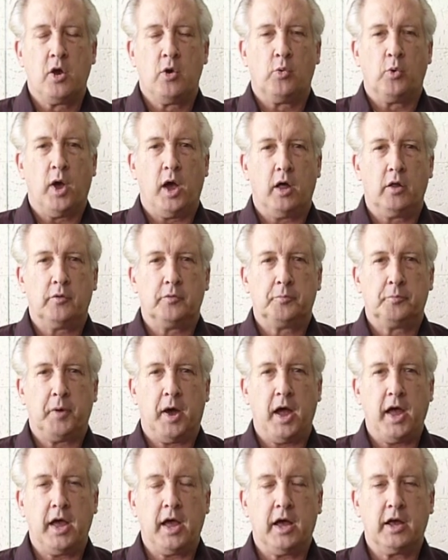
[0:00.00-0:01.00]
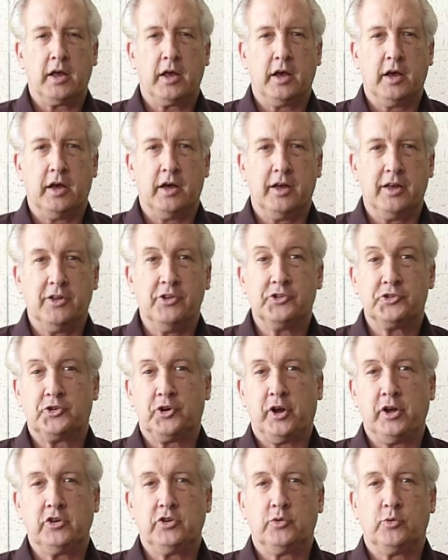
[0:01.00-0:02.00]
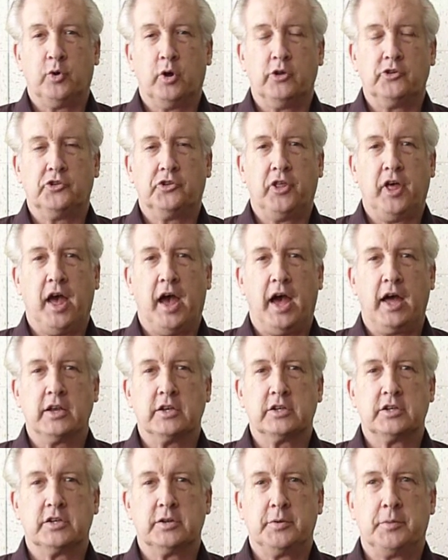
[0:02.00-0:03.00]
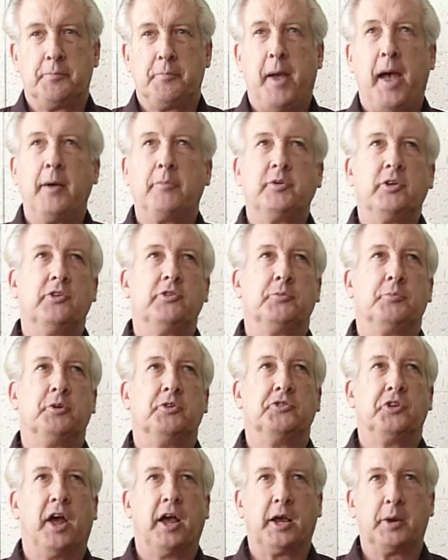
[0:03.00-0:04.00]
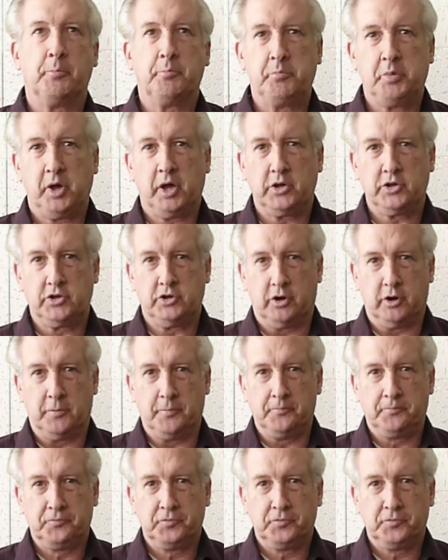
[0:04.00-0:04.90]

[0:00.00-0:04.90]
Well, my uh, illustration was that baptism is like a picture